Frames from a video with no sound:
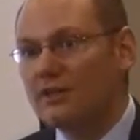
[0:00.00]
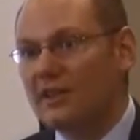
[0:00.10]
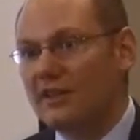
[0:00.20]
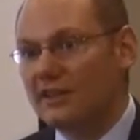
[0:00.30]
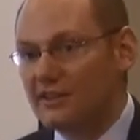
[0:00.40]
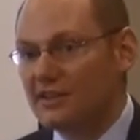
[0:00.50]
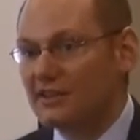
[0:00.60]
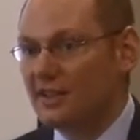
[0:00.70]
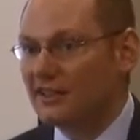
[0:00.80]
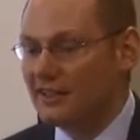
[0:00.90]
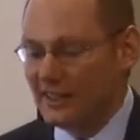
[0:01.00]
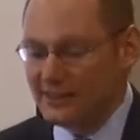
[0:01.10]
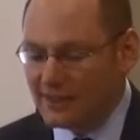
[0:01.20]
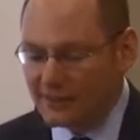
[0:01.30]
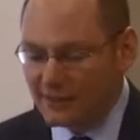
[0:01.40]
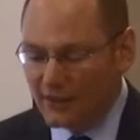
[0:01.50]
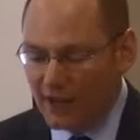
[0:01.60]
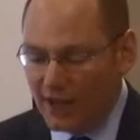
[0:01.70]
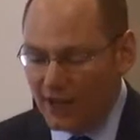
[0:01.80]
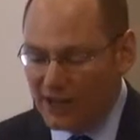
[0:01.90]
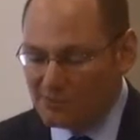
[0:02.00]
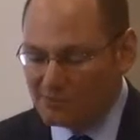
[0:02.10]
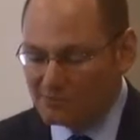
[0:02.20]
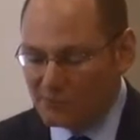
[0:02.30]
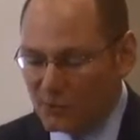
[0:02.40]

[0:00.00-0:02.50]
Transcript: that, until suddenly they didn't, um,